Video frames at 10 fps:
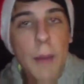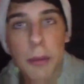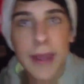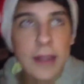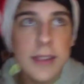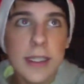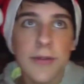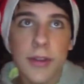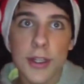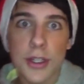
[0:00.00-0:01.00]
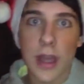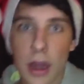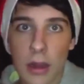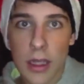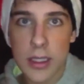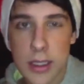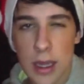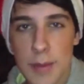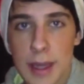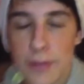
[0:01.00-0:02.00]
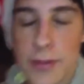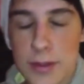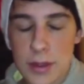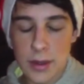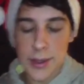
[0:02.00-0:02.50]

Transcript: My main concern for this channel is kind of making a sort